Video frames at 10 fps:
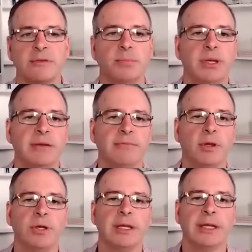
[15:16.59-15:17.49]
have been
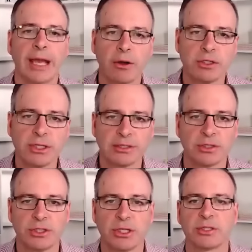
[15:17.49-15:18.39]
very encouraging and
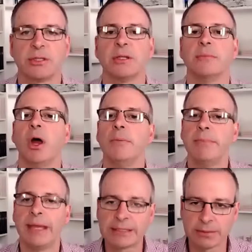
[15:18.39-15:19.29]
suggest the
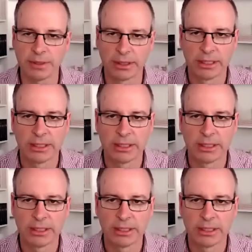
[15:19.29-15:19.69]
momentum